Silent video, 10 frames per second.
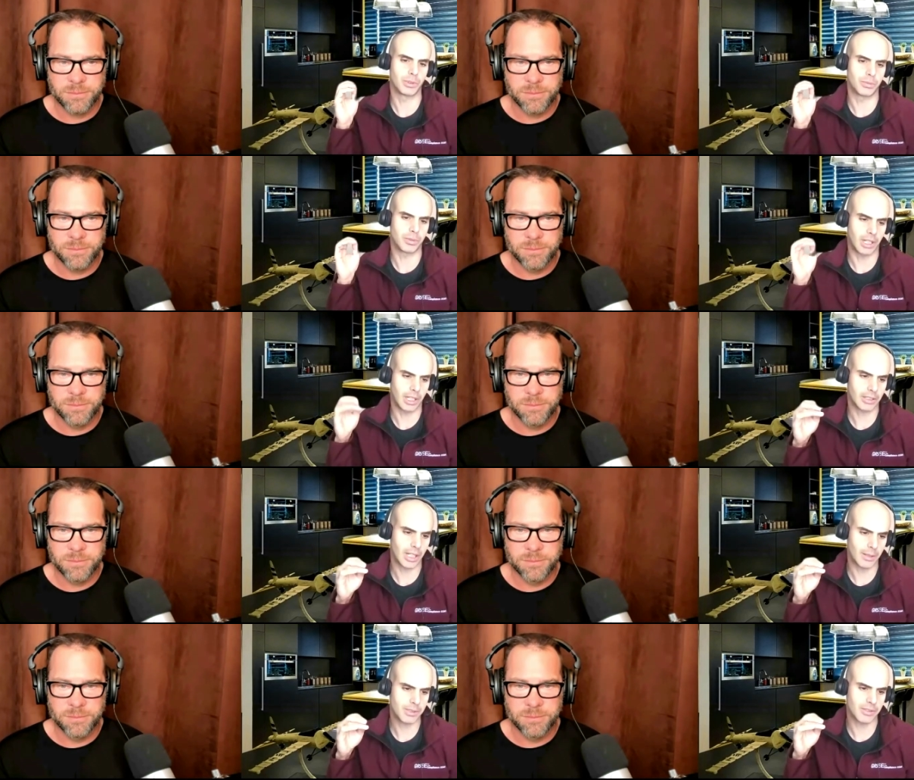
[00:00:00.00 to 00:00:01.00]
Speaker 1: to
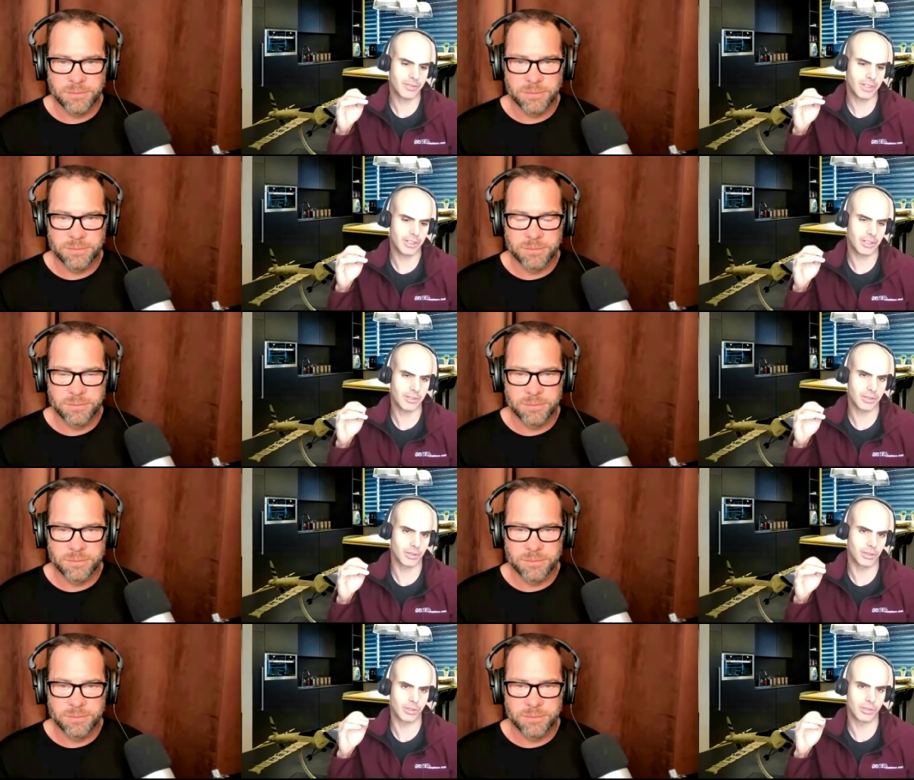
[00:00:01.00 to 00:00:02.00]
product types of vendors
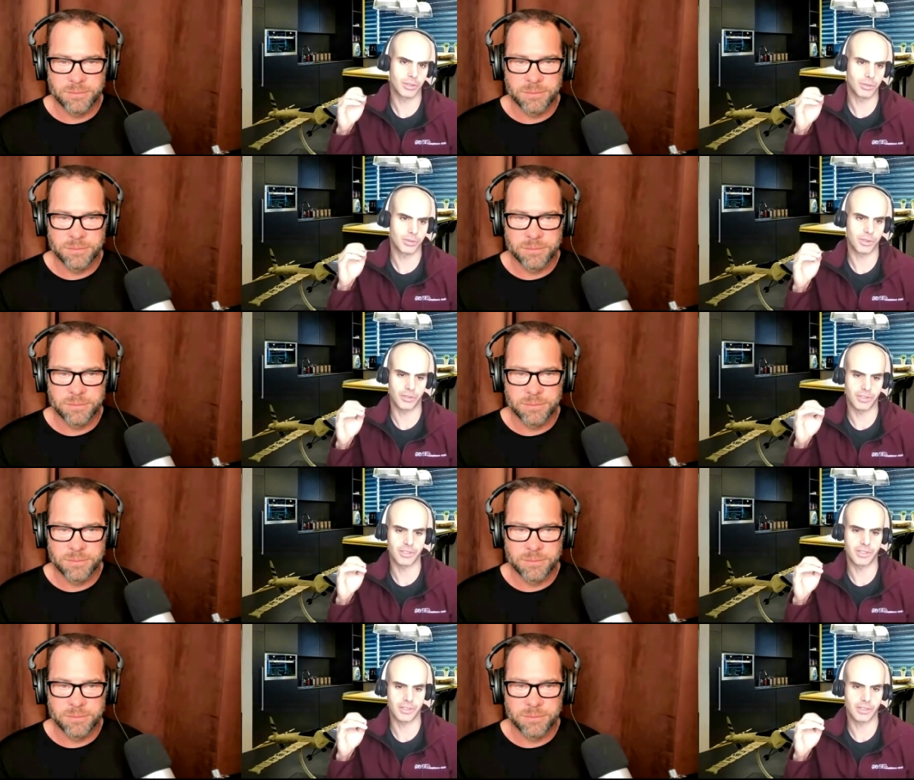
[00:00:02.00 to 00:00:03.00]
or also to
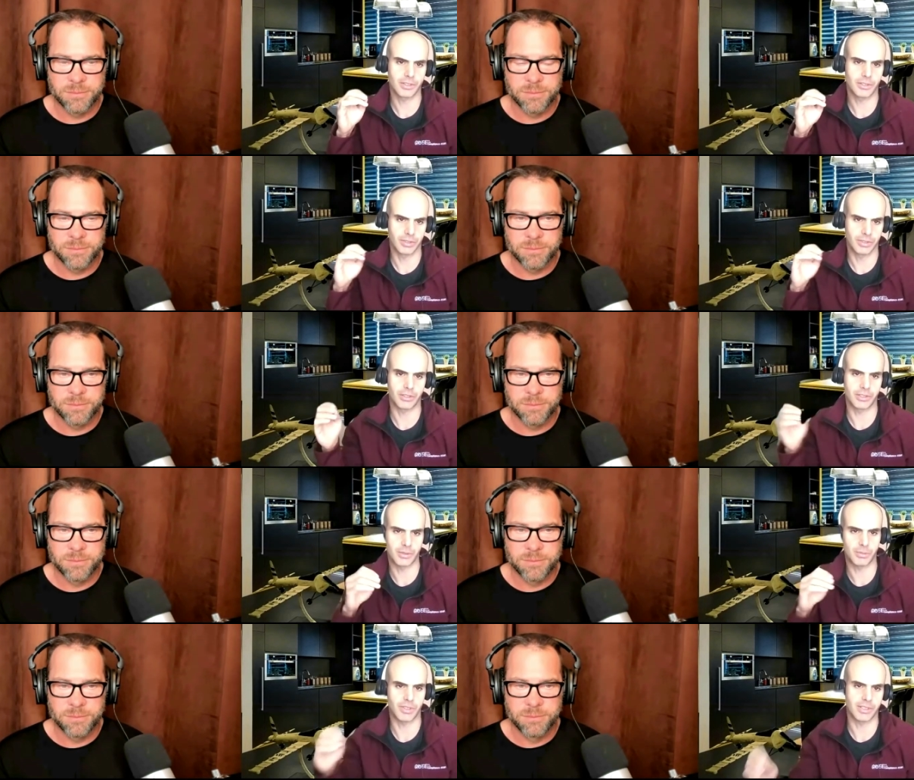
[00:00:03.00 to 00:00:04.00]
services to vendors
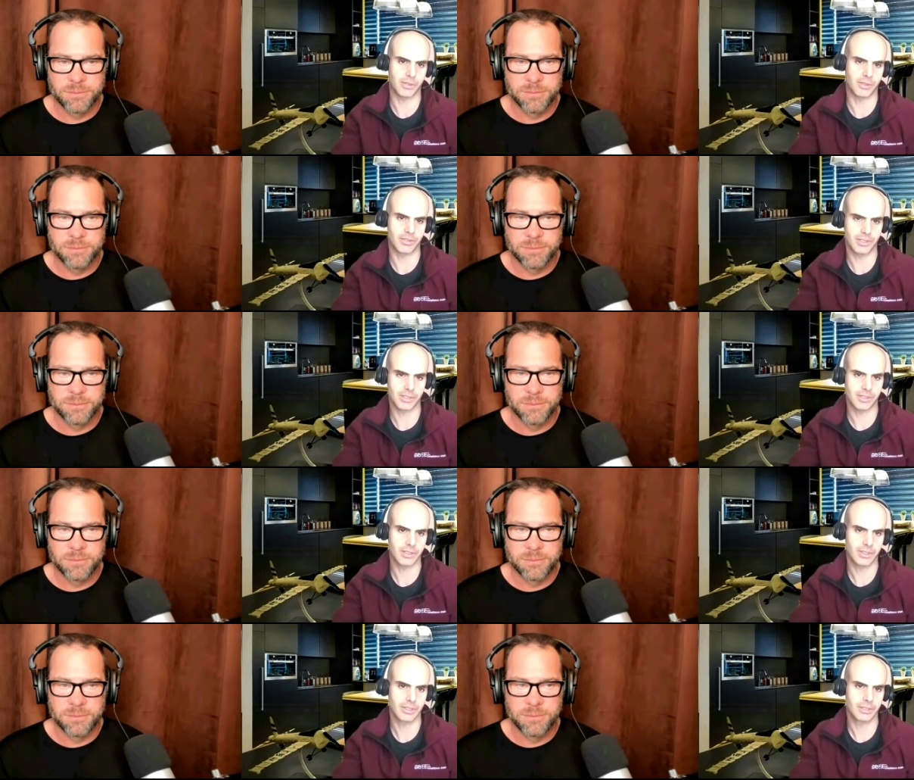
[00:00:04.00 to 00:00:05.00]
that provide
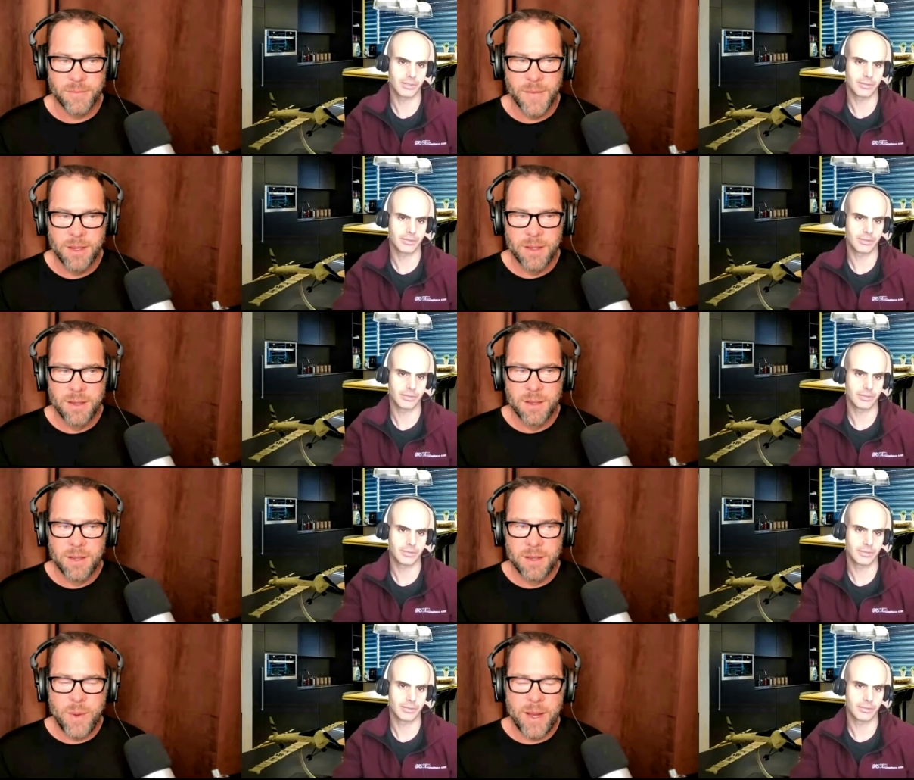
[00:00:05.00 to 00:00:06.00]
services
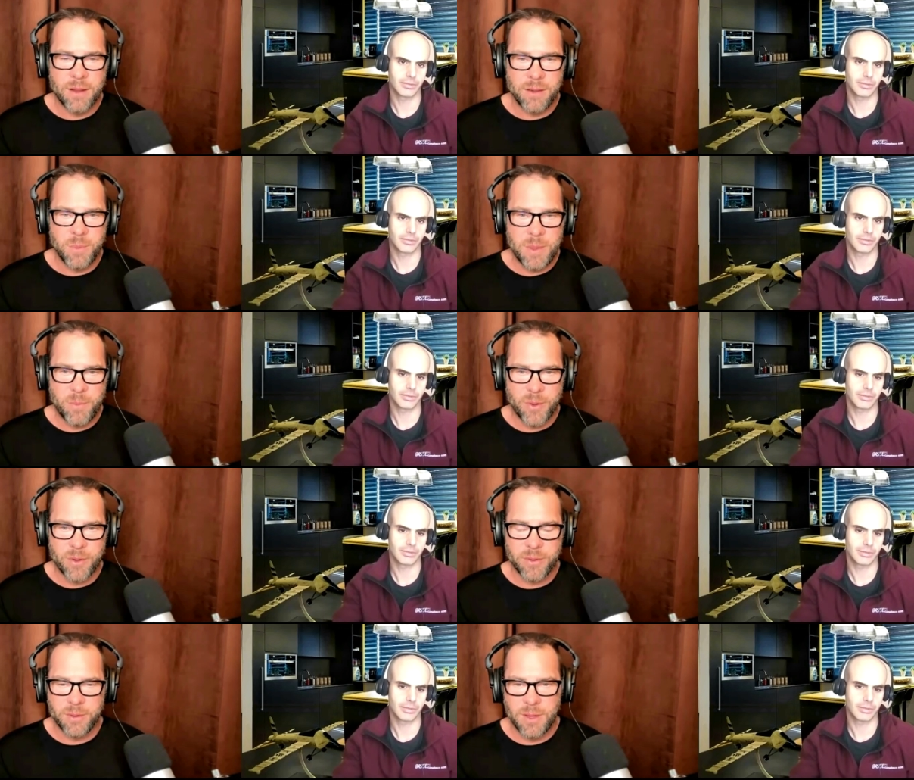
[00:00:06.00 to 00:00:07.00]
Speaker 2: well it could be
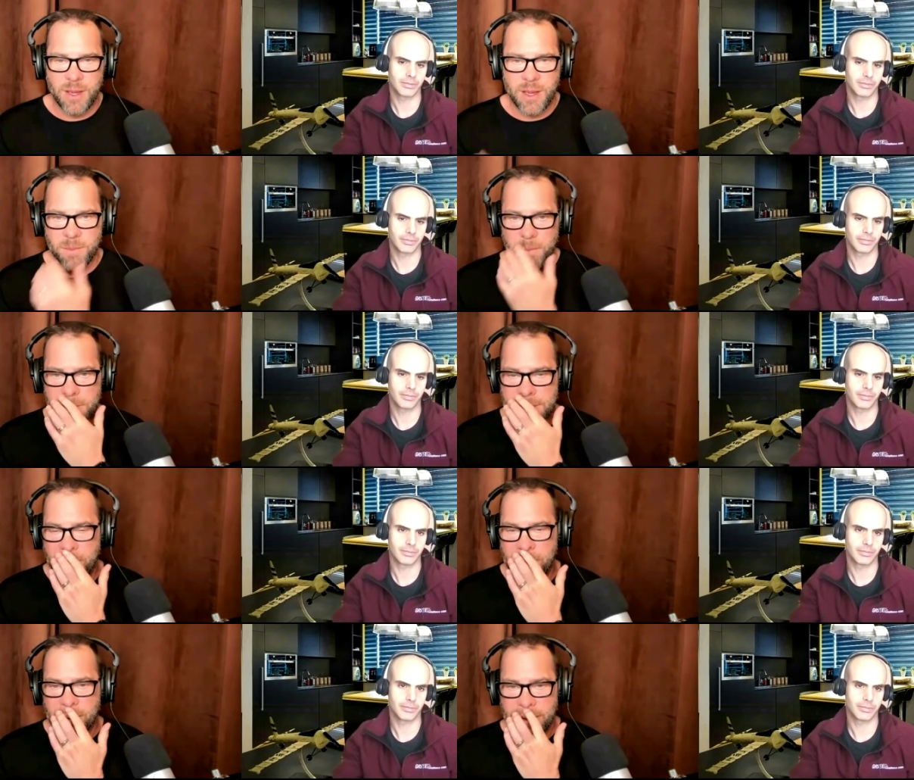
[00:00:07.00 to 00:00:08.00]
both um,
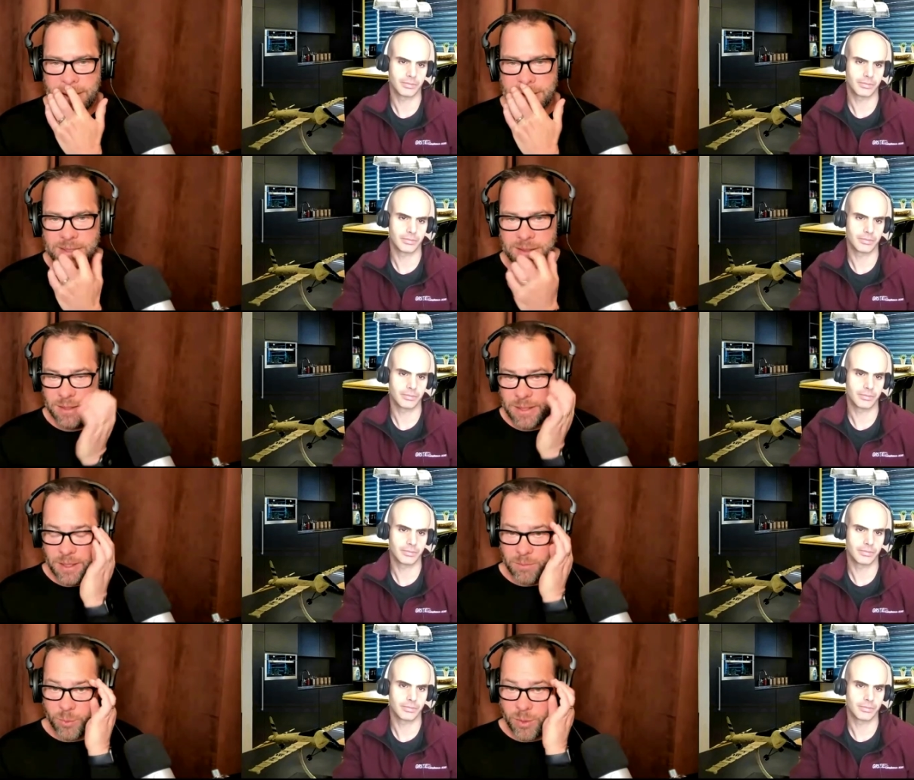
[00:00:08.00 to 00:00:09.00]
typically this is
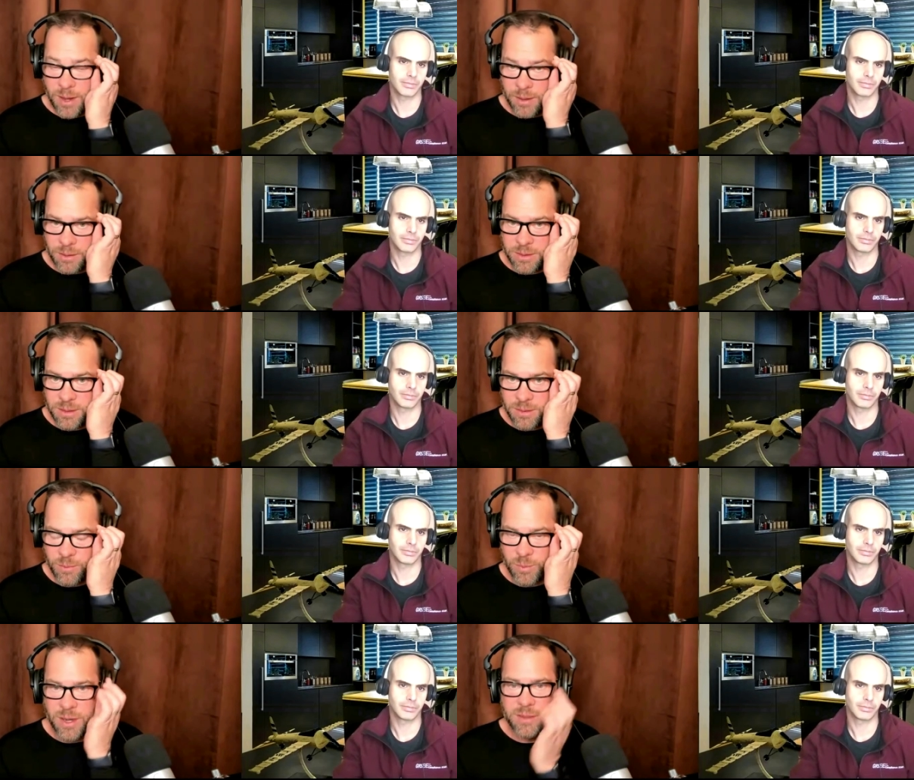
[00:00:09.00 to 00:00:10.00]
in products
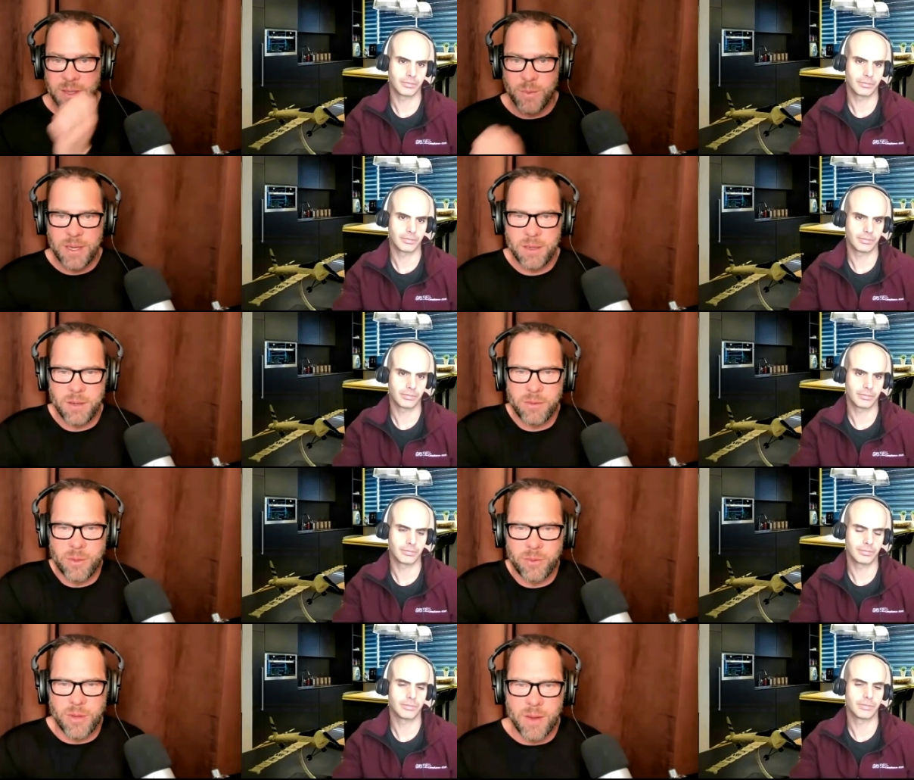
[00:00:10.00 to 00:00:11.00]
products that we can use,
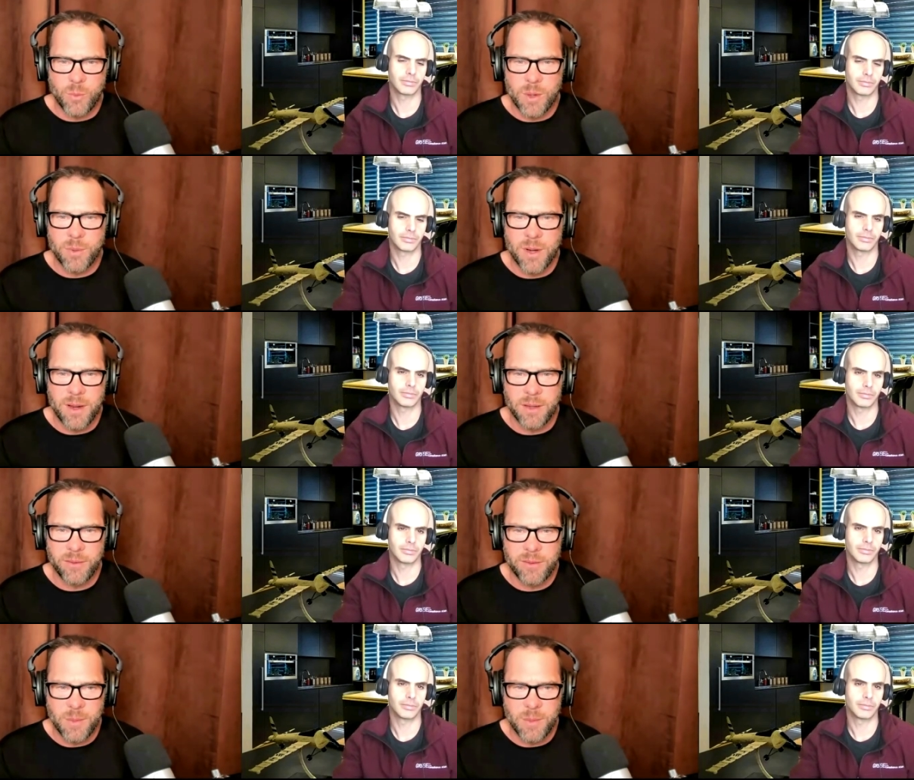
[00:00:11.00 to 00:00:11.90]
so software products,